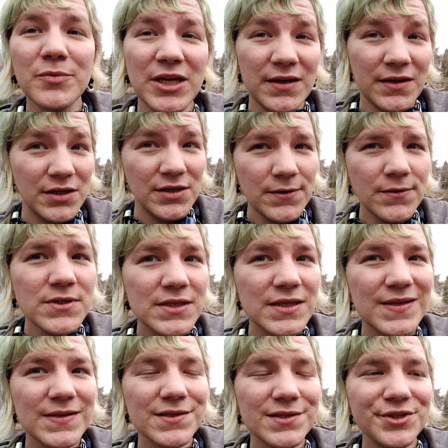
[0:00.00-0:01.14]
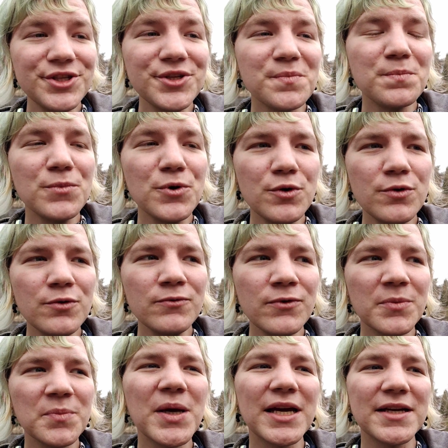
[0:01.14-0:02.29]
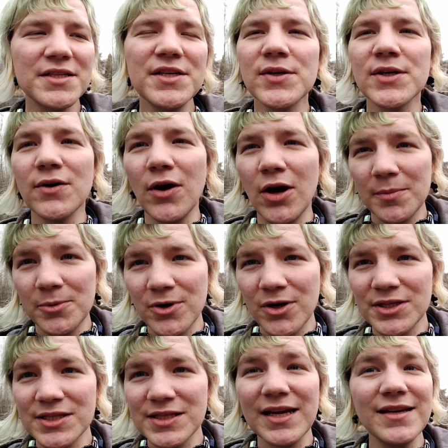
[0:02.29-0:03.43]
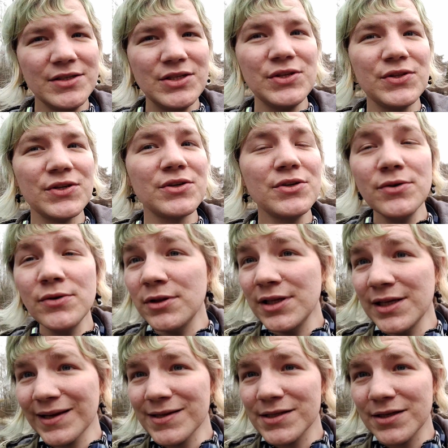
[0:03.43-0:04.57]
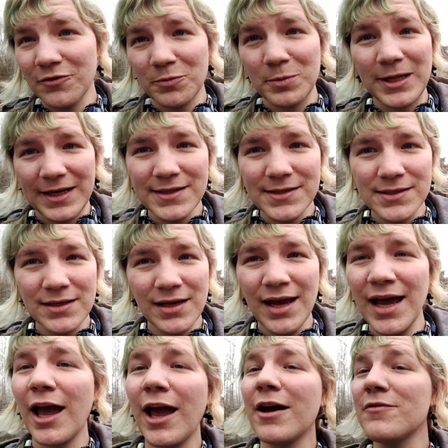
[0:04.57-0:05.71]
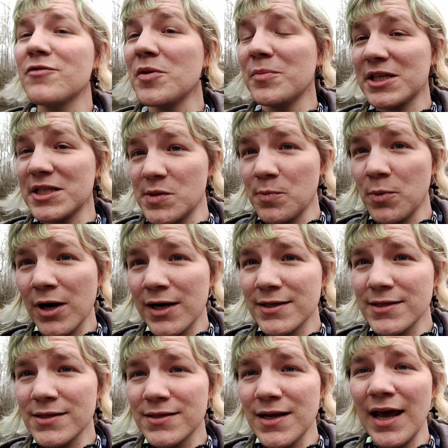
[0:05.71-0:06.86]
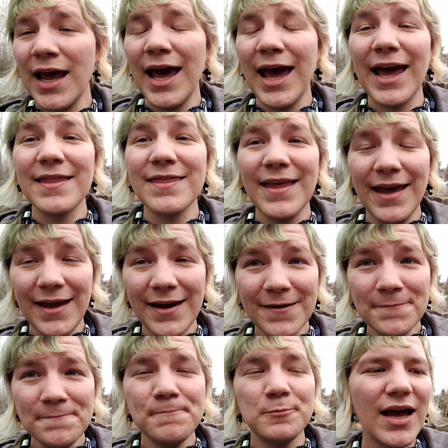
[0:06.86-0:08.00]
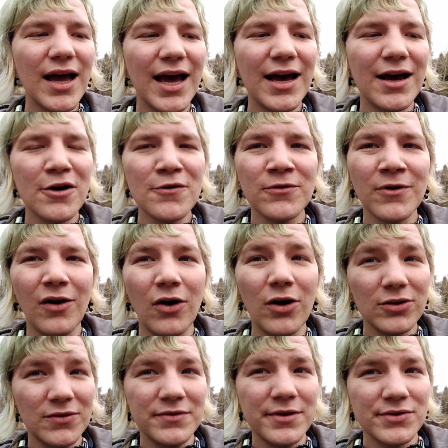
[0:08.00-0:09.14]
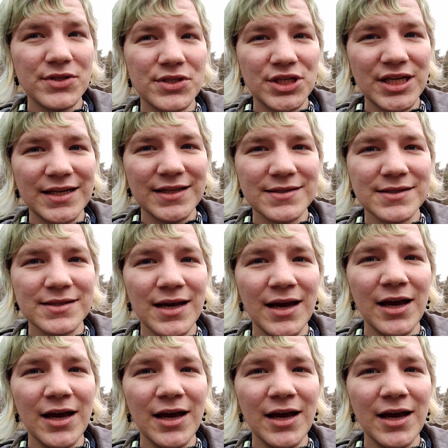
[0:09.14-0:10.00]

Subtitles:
we can use this to move bacterial operons into the nucleus of plants, have them expressed, and then have all of those genes